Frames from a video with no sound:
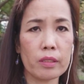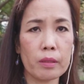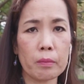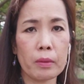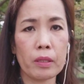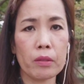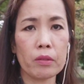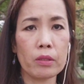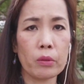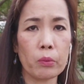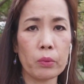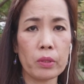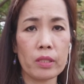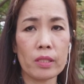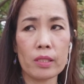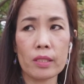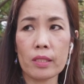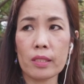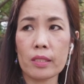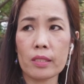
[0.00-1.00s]
about the
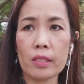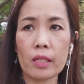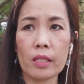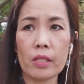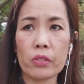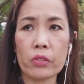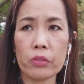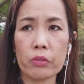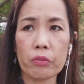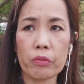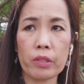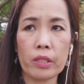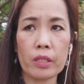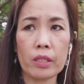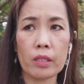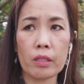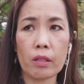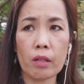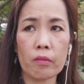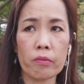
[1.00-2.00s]
witnesses, the history,
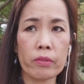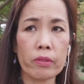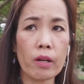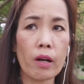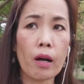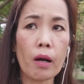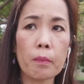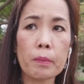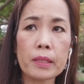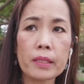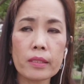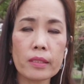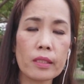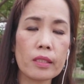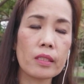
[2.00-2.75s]
the cover ups.